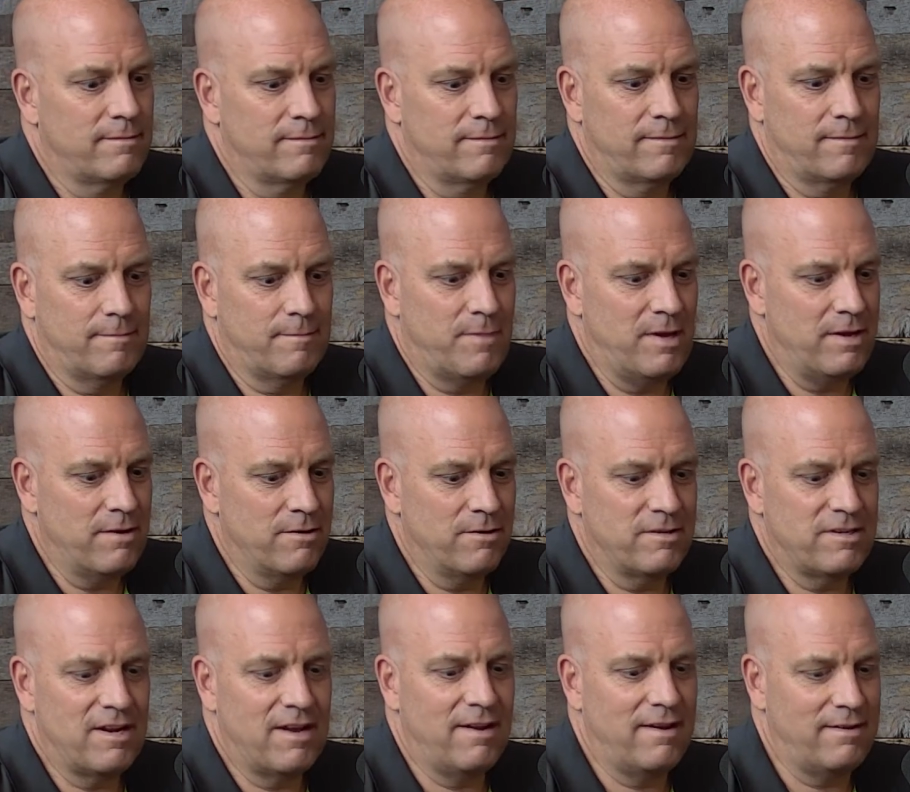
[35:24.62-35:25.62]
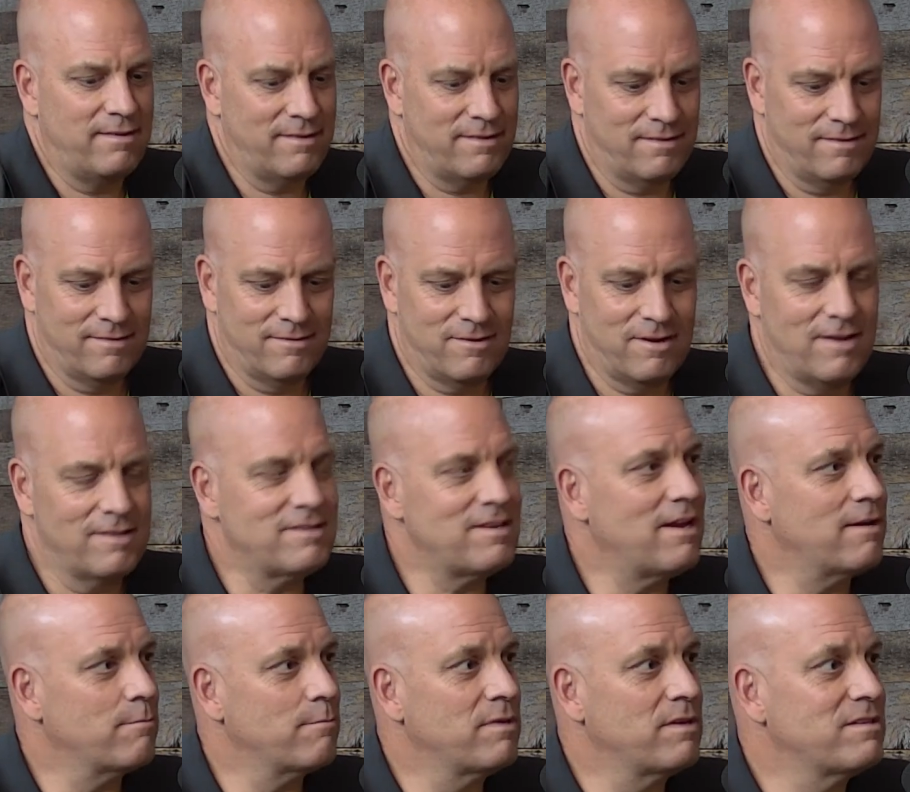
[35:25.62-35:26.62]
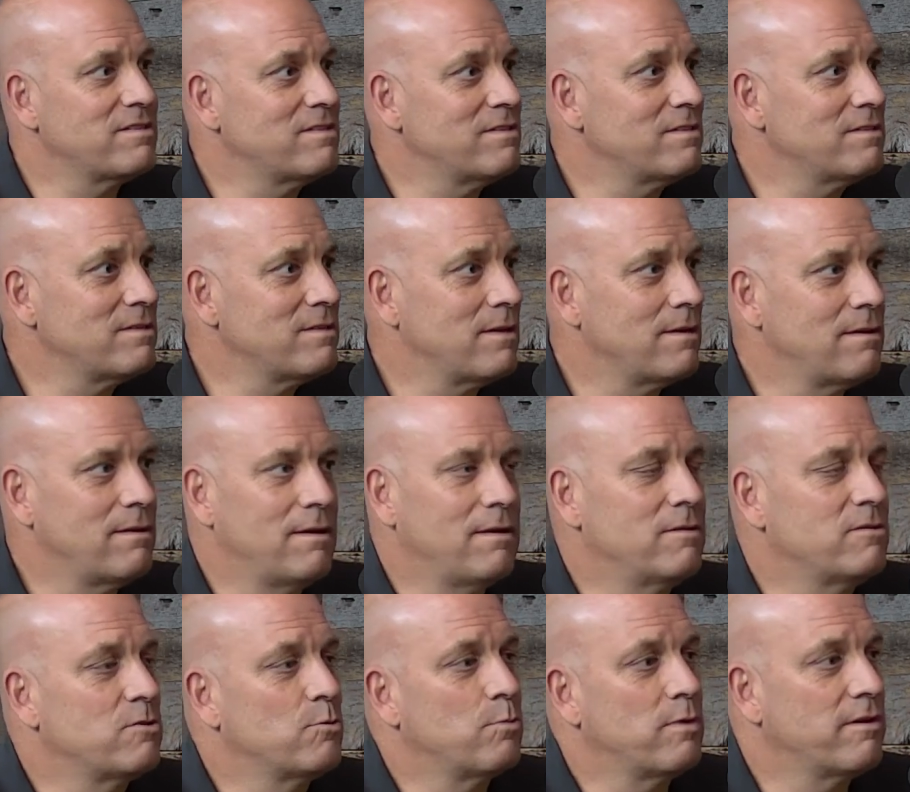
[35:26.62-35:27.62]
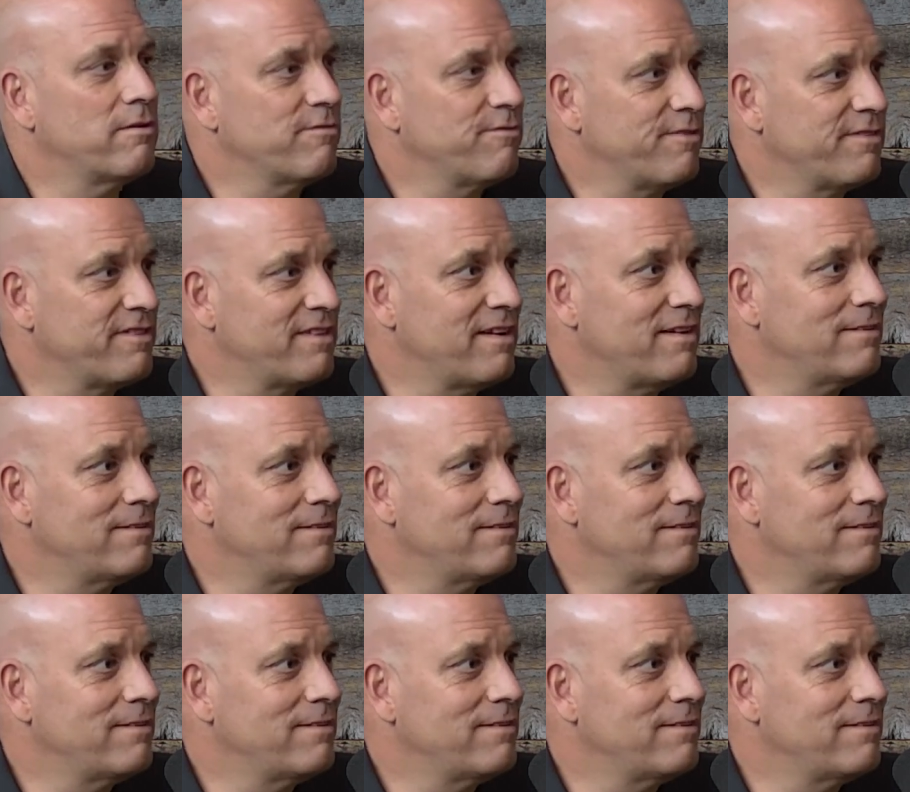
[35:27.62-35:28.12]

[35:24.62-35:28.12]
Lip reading: be entertained, transact business, and it's a wonderful thing.